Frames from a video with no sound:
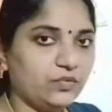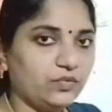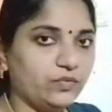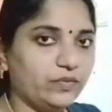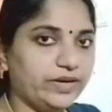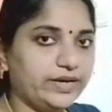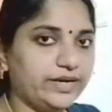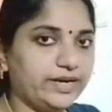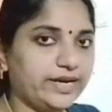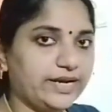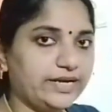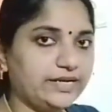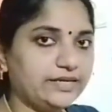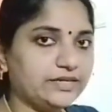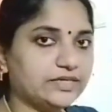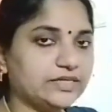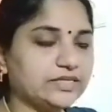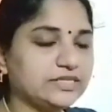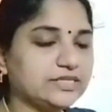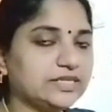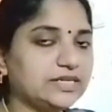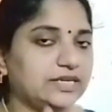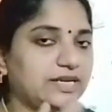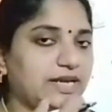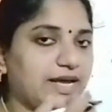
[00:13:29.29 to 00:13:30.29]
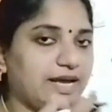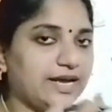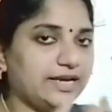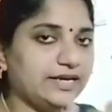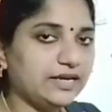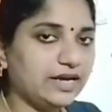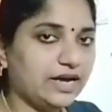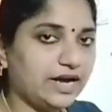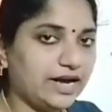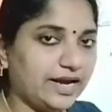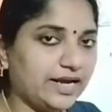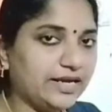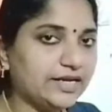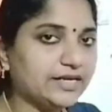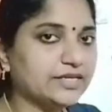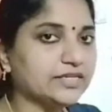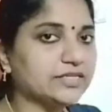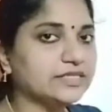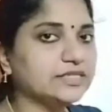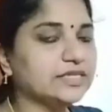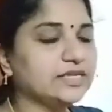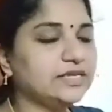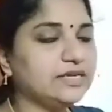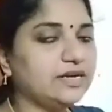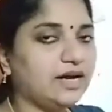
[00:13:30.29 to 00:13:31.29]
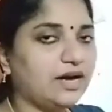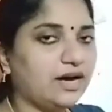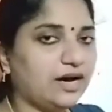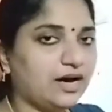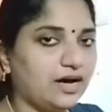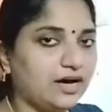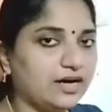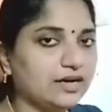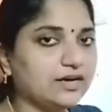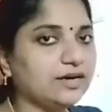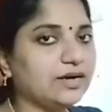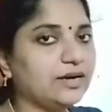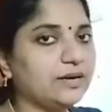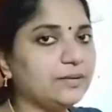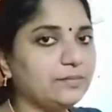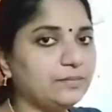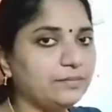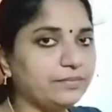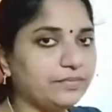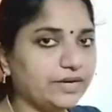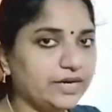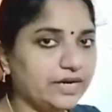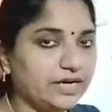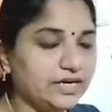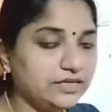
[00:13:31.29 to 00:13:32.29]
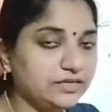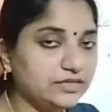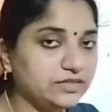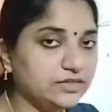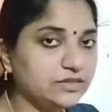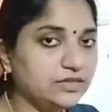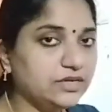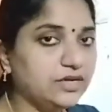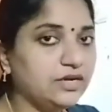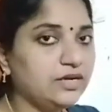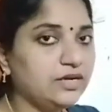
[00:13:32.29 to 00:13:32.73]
When nitrogen and hydrogen are combined